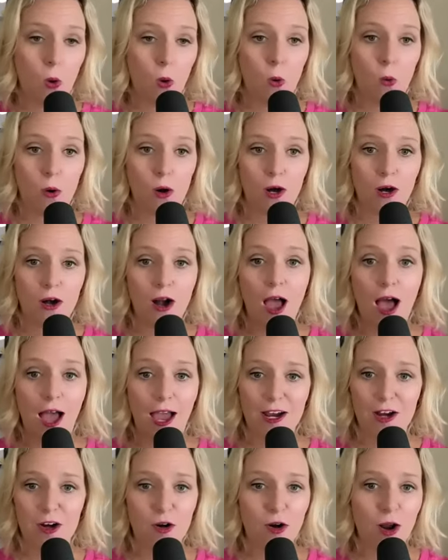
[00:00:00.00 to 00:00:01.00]
or
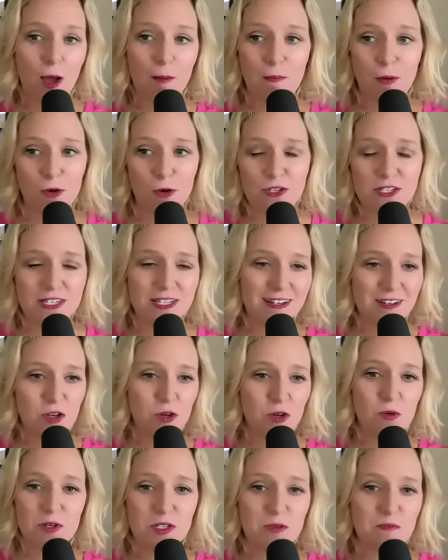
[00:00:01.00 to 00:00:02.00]
hire a person
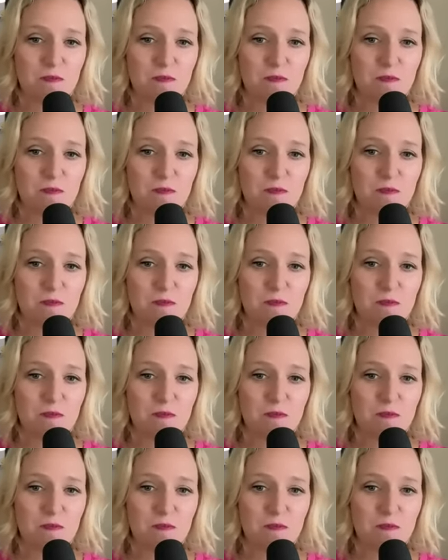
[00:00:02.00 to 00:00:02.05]
who was